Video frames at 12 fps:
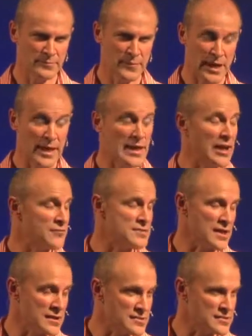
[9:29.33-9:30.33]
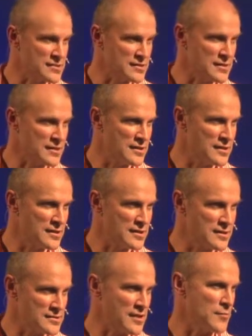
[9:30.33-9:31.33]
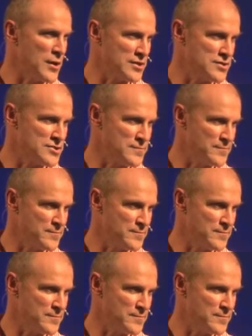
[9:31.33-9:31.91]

He loves us so much.